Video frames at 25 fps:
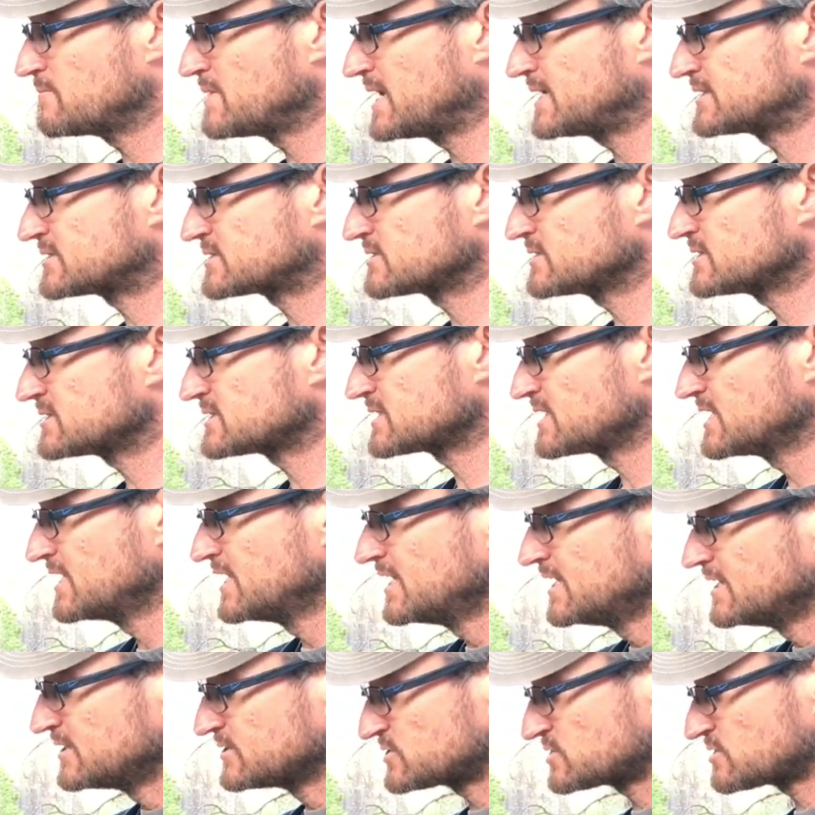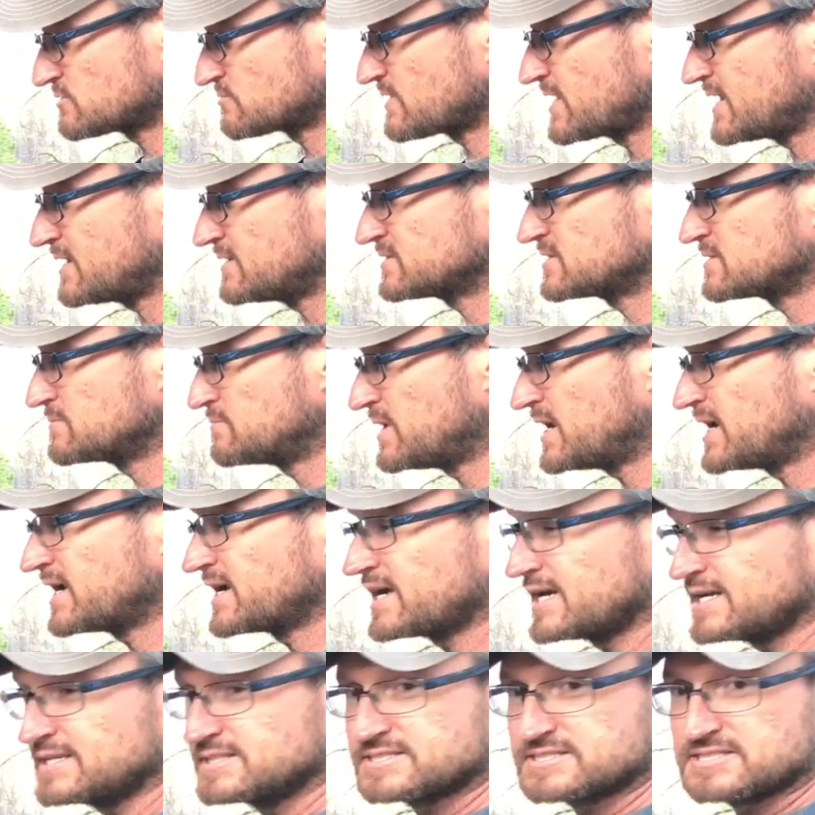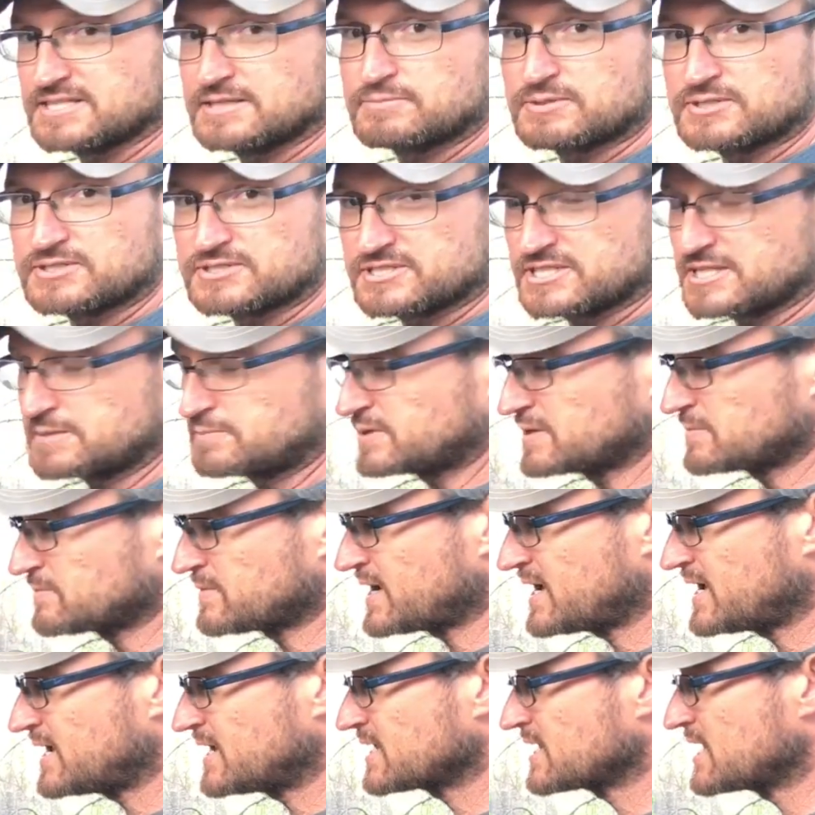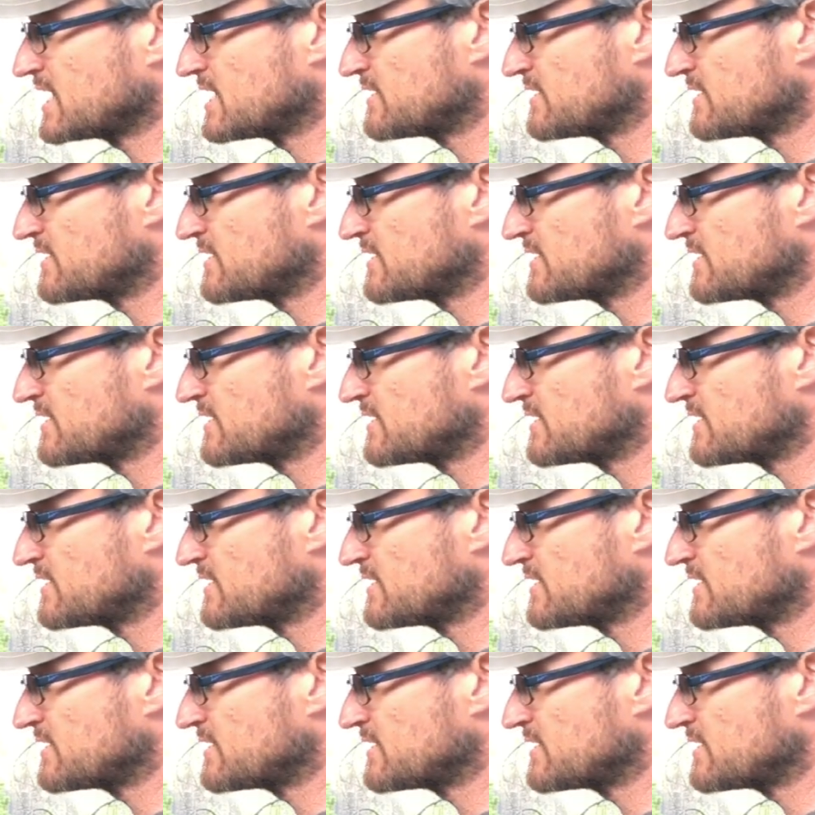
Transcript: mattress surrounded by a summer sleeping bag,